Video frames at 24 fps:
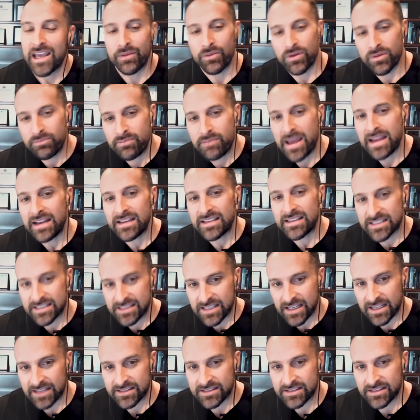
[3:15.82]
It would make
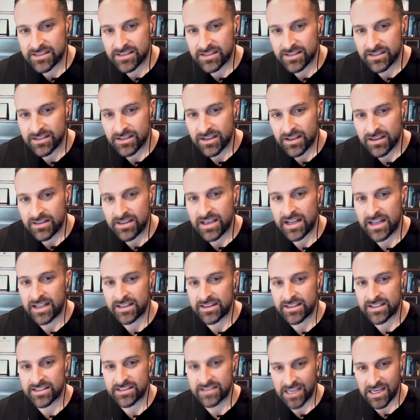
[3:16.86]
sense that
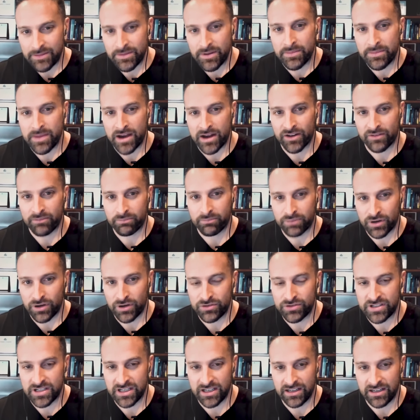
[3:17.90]
at the same amount of
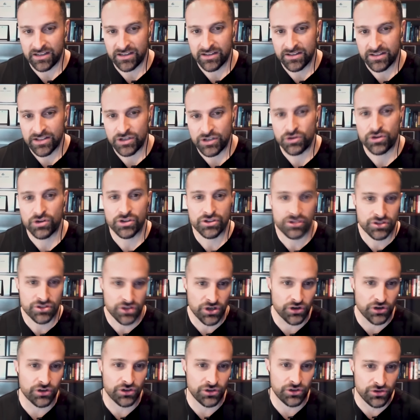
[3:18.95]
protein that you can
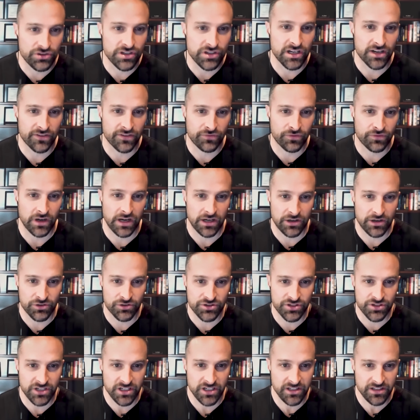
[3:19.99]
start using it for
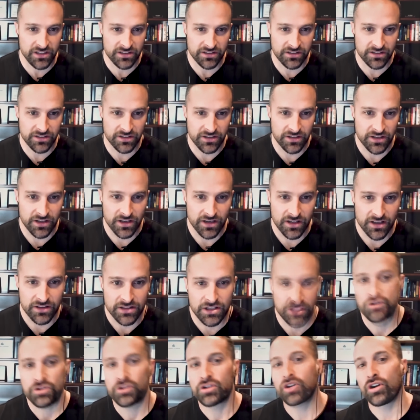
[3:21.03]
energy, that
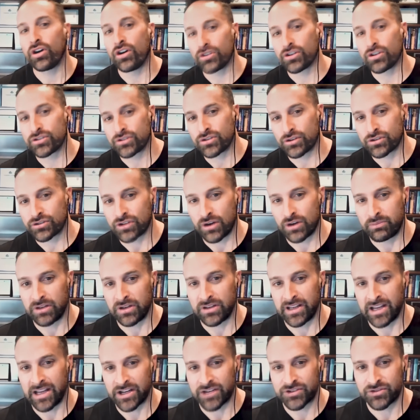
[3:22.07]
you could also start
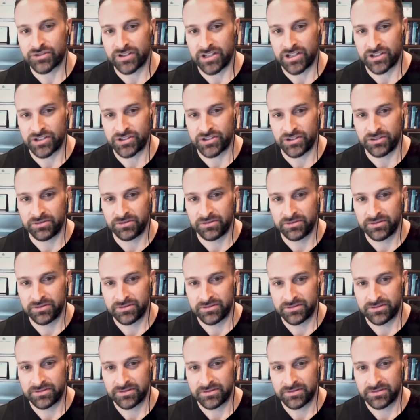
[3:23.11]
building extra tissue.
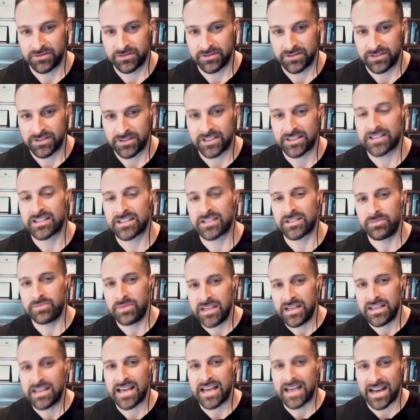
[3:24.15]
That, to
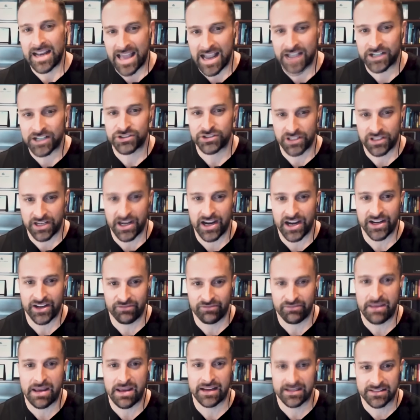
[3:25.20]
me, that actually kind
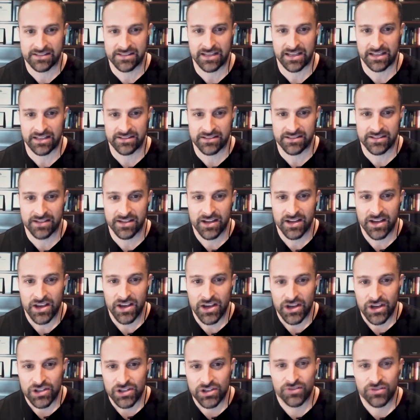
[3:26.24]
of makes sense.
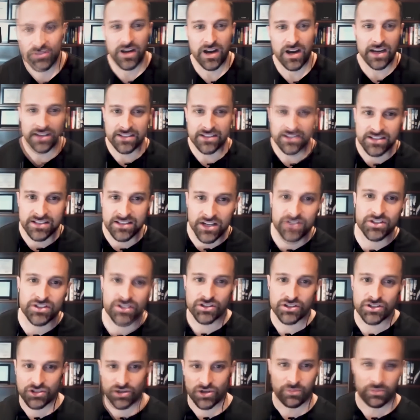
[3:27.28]
You've got such
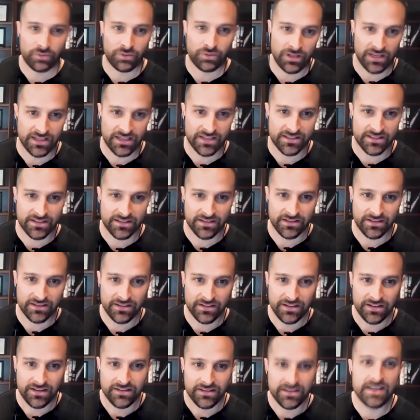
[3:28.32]
a surplus
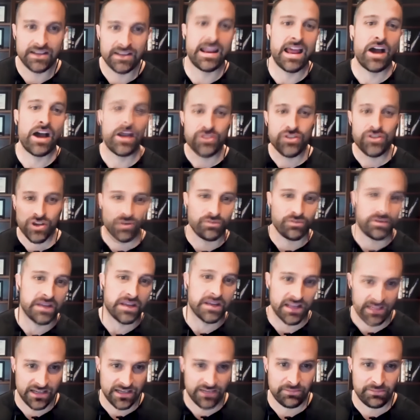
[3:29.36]
that now you can
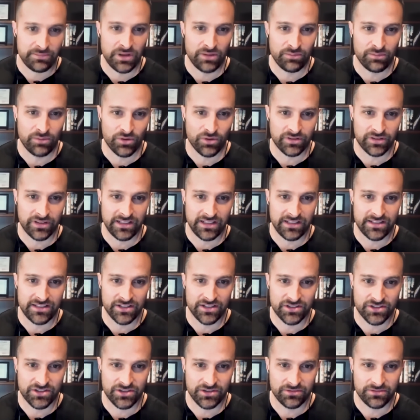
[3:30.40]
begin to build more lean
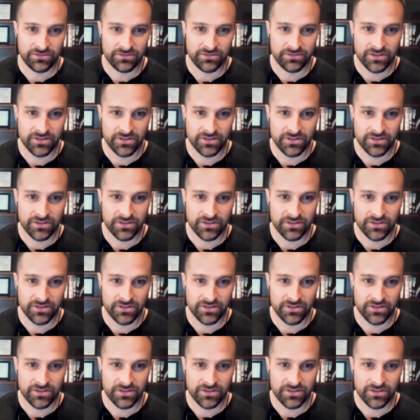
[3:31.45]
tissue.